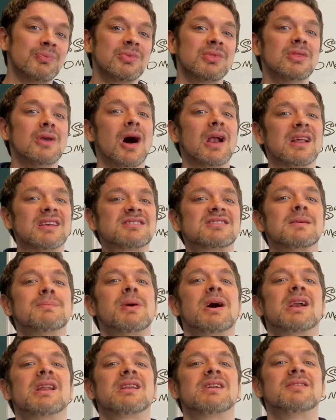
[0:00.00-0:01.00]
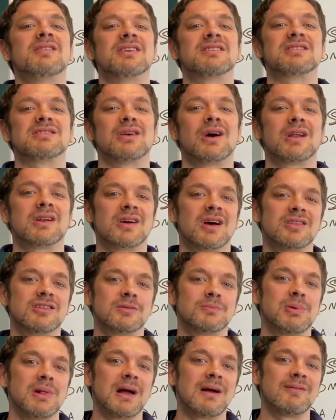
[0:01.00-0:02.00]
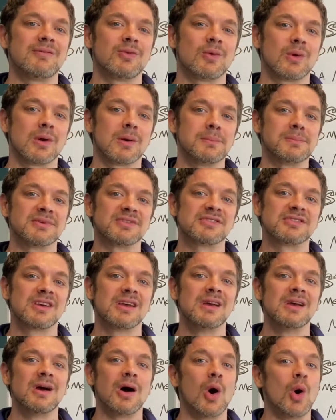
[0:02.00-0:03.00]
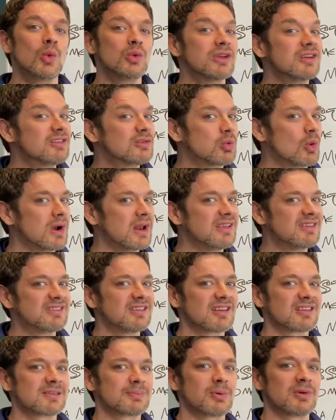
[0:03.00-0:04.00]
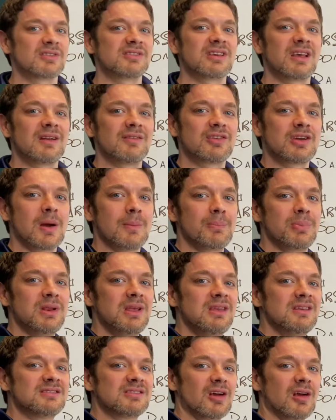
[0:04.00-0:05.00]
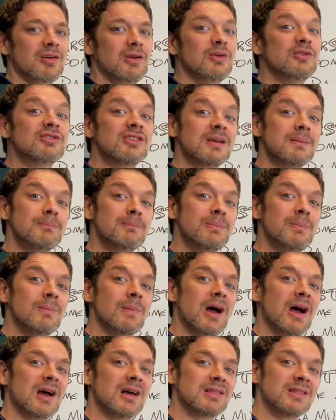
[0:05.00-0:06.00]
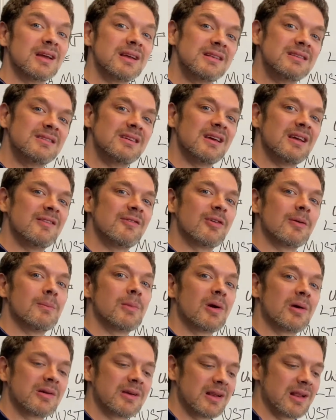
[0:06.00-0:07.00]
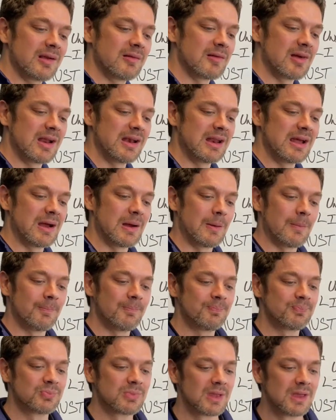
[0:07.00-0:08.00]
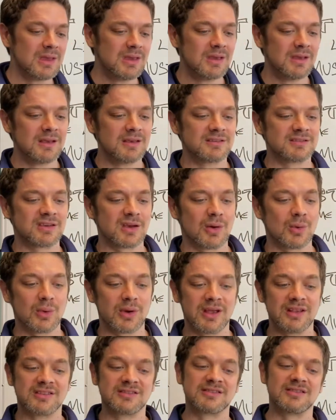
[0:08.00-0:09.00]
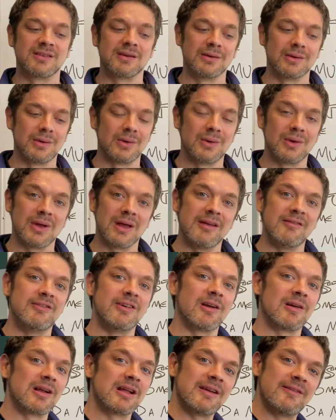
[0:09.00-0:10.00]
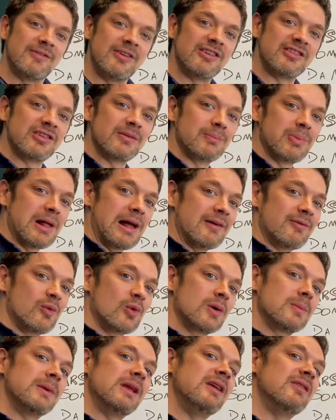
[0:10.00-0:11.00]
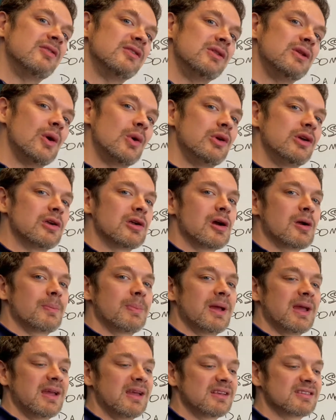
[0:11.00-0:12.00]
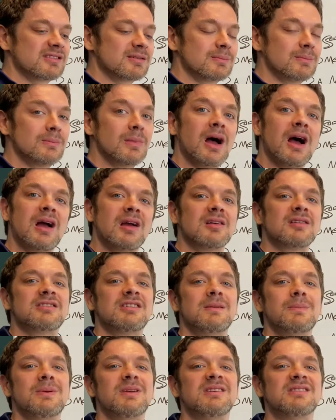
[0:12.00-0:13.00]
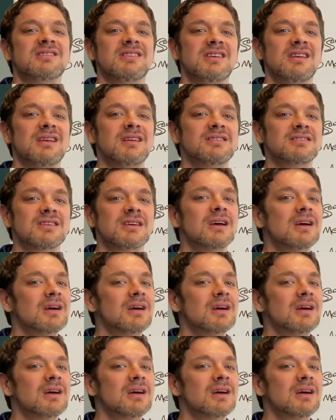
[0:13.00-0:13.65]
not as competitive as a lot of other platforms. Only 26% of companies are using LinkedIn for marketing right now. So it's still a very efficient platform, even though you are paying some higher CPCs.